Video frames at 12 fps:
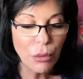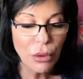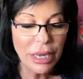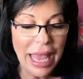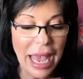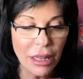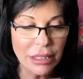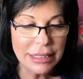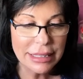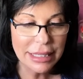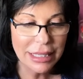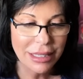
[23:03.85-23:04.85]

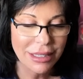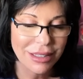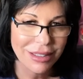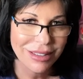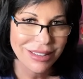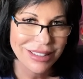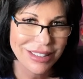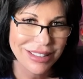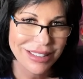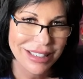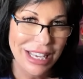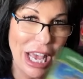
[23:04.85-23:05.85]
reality.
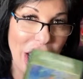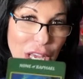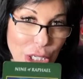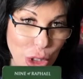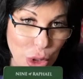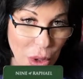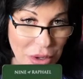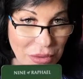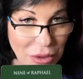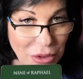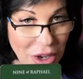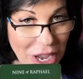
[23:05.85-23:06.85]
A
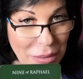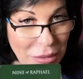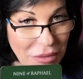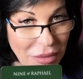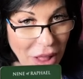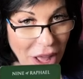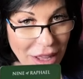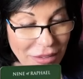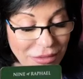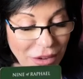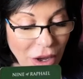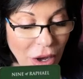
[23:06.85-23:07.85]
joyful time of
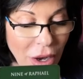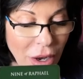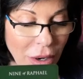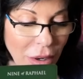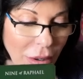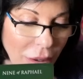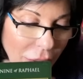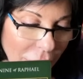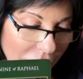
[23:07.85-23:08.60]
life. Oh,